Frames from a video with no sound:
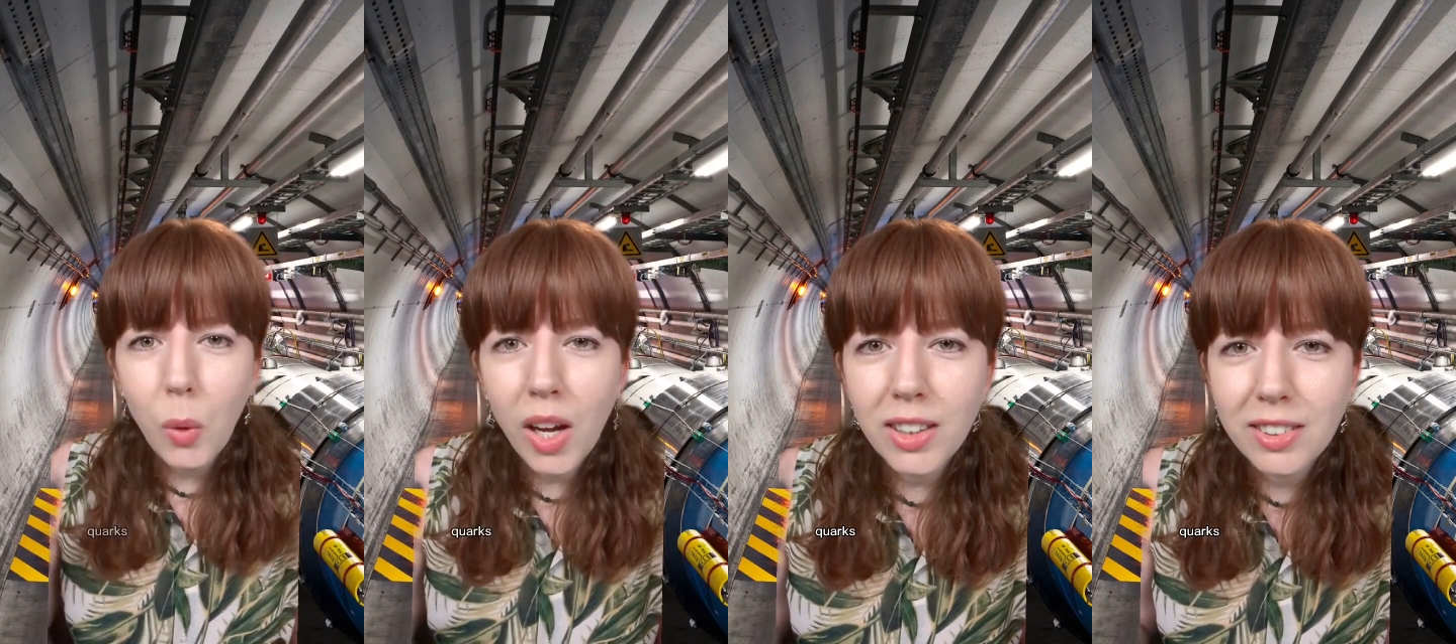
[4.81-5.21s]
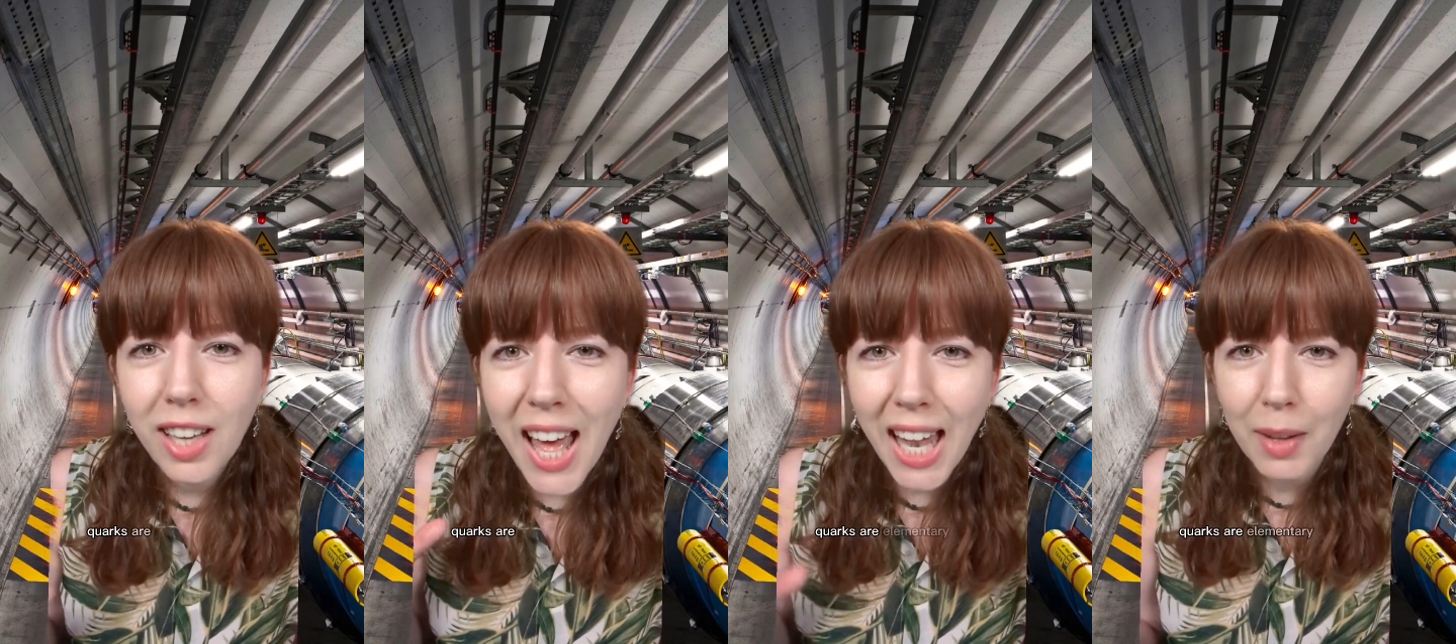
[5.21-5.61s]
Quarks
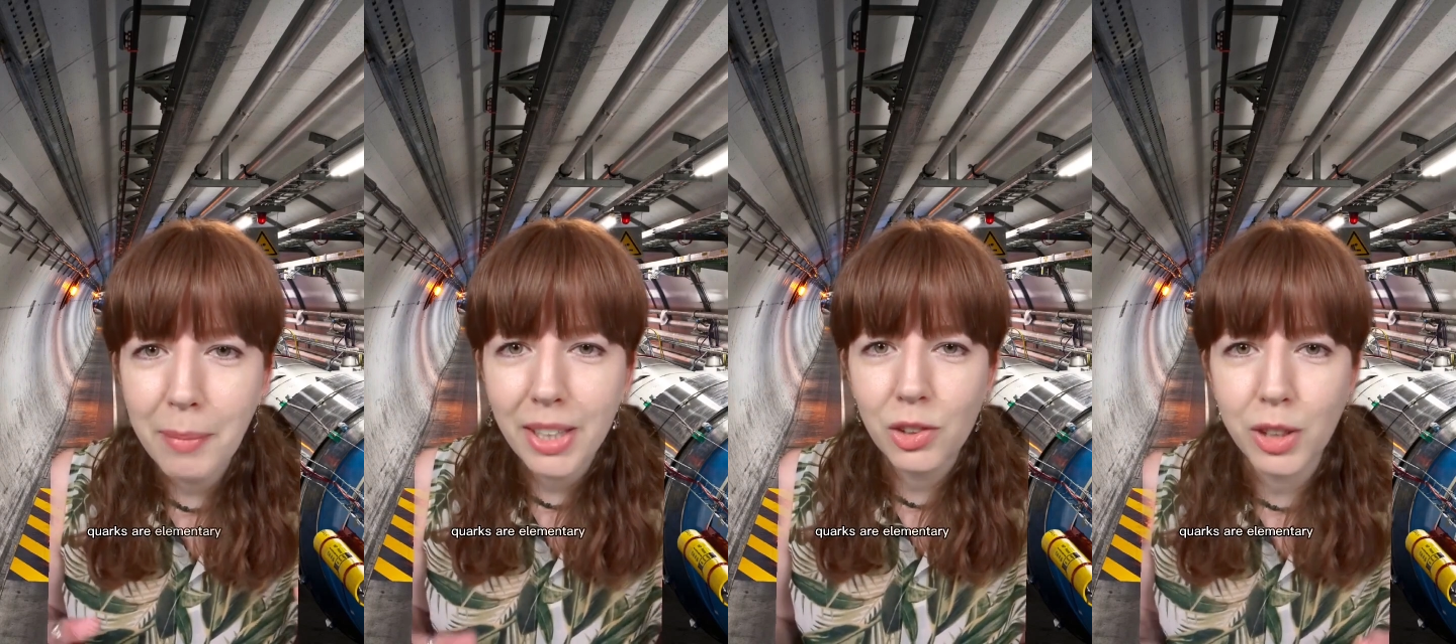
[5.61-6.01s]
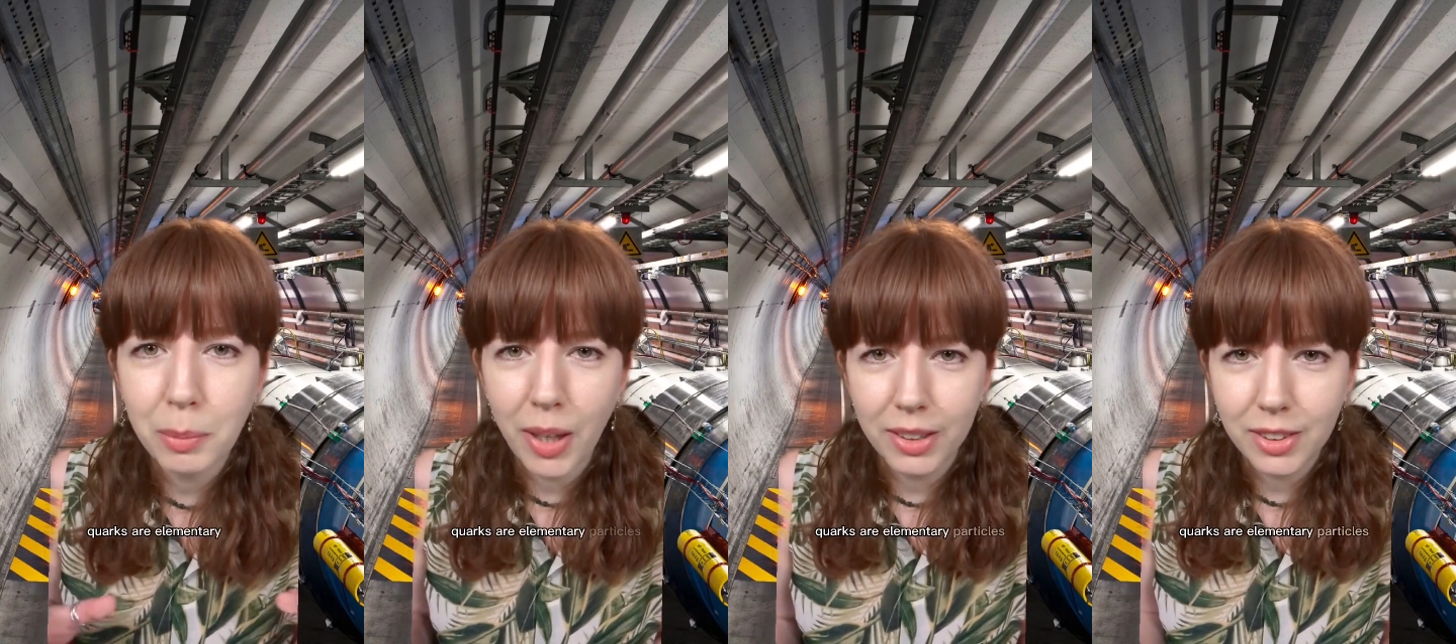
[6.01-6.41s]
are elementary
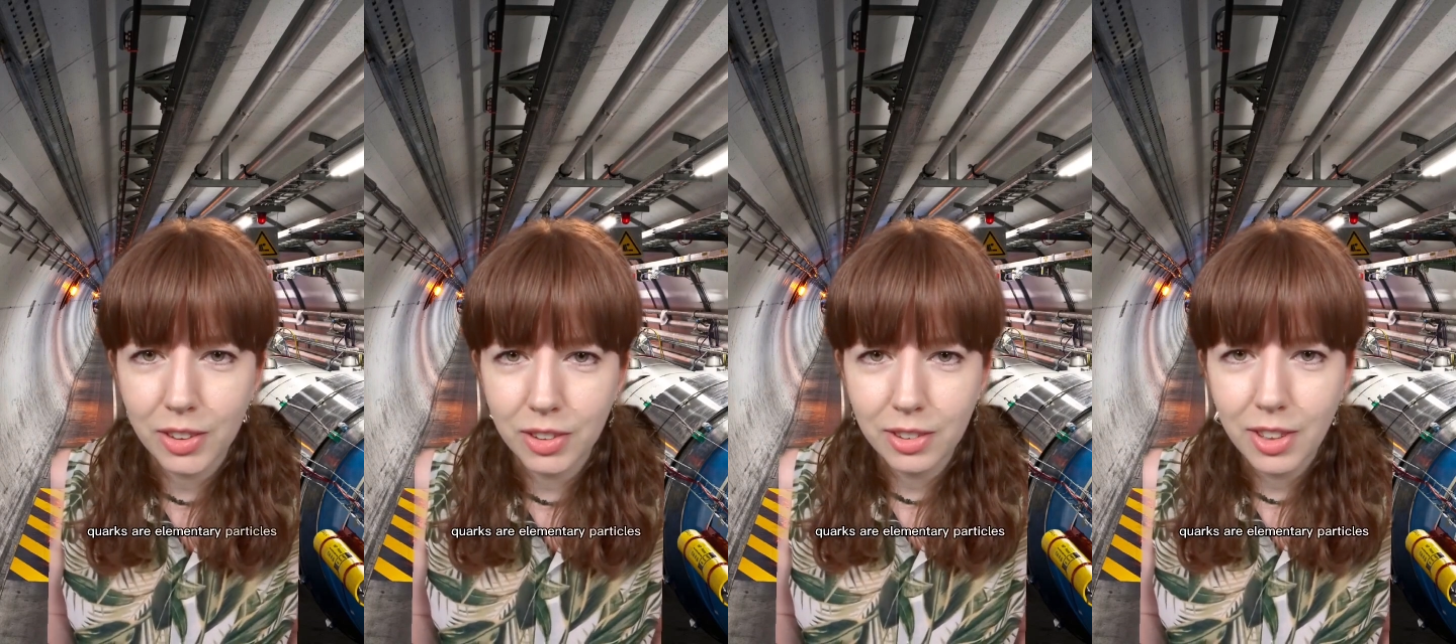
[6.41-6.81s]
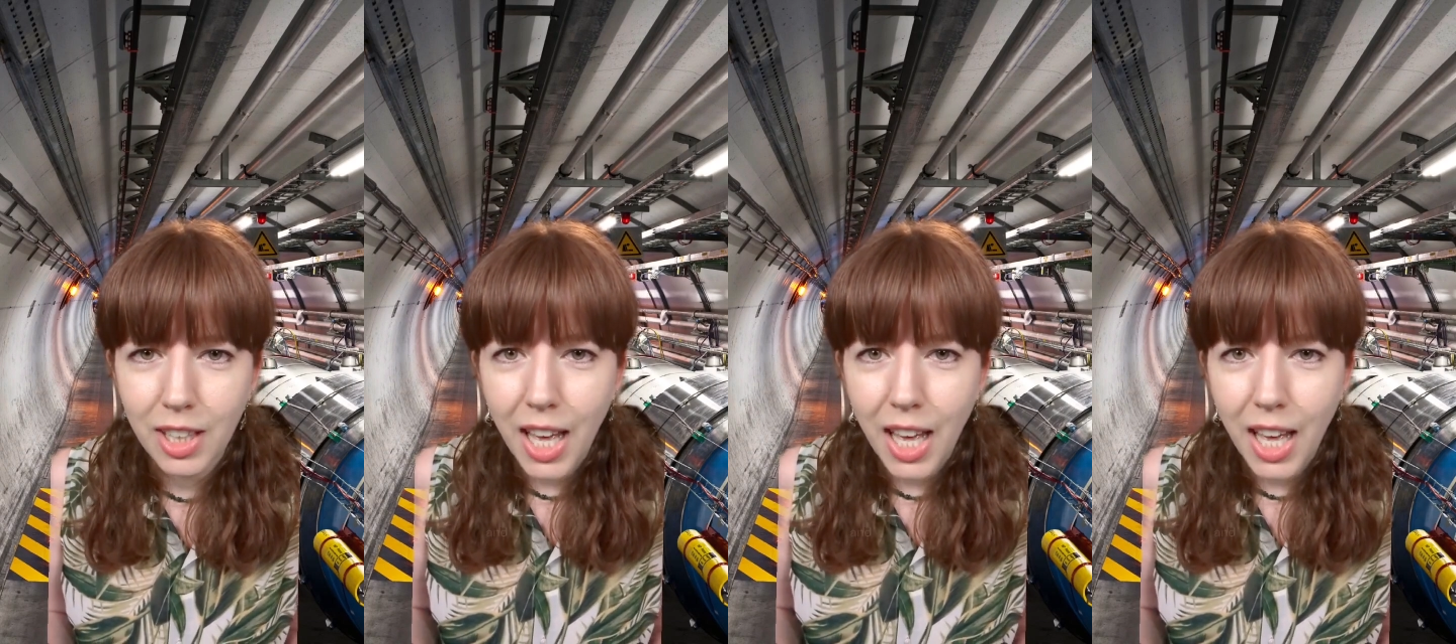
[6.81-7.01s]
particles,